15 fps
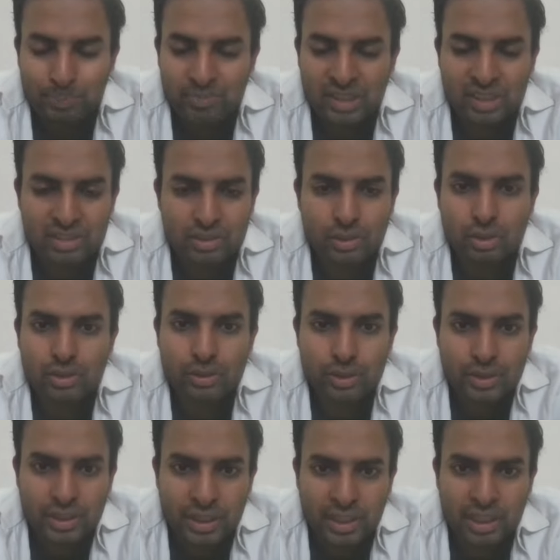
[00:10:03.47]
it's not going
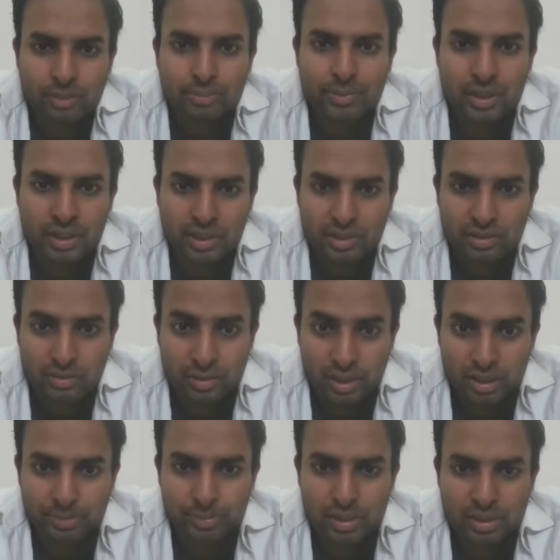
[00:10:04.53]
to help the
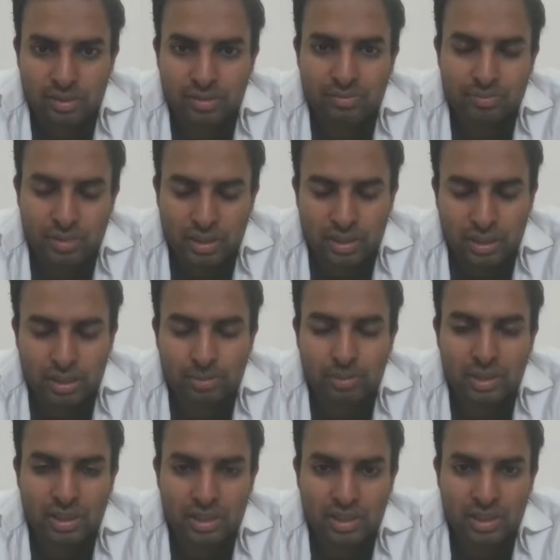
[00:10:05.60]
climate. The
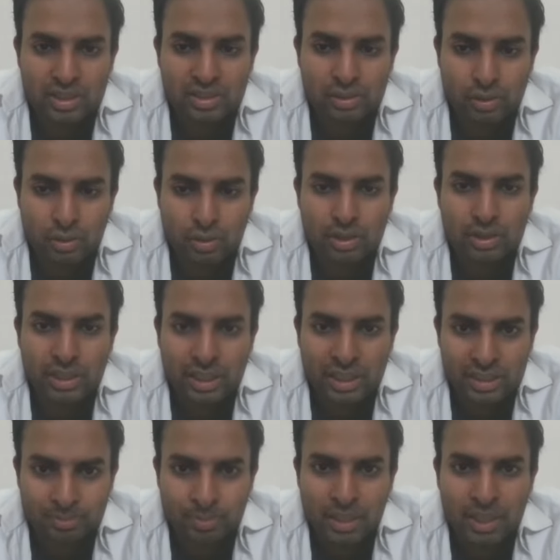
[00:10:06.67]
climate is not as
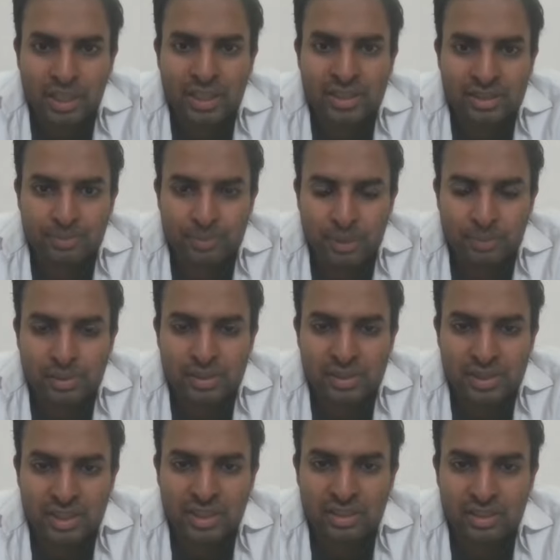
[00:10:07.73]
bad as people
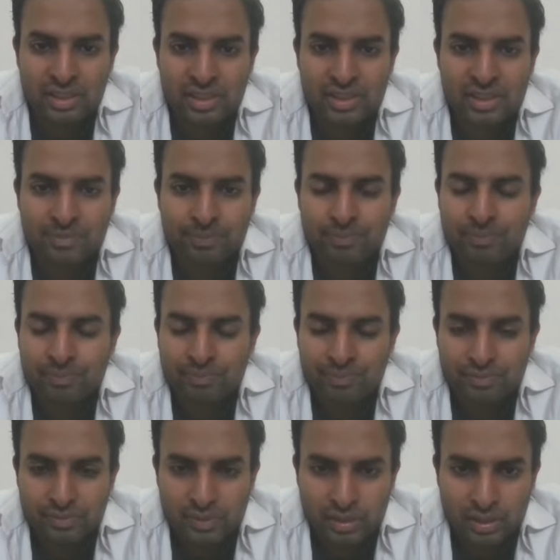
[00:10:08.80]
say it is.
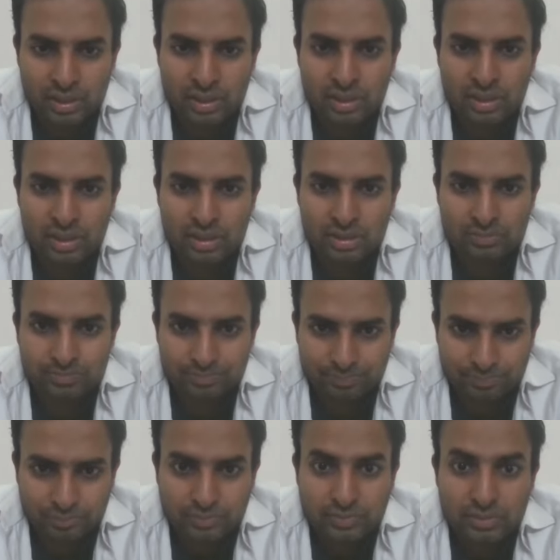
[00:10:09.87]
The
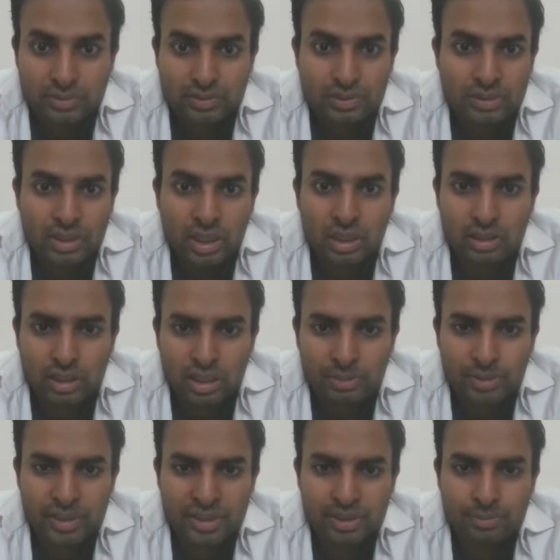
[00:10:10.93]

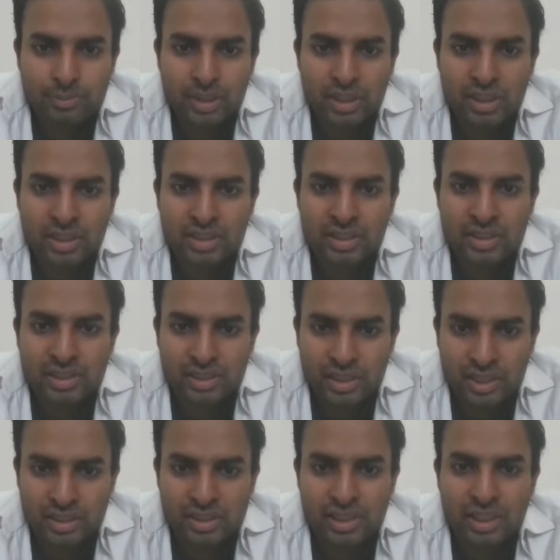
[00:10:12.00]
alarmism is
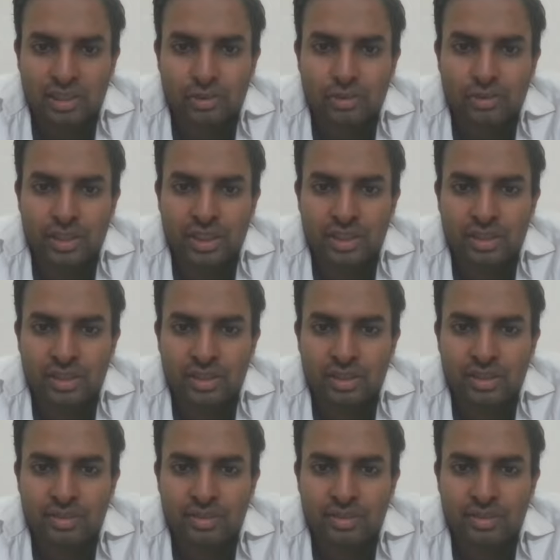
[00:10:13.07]
exaggerated.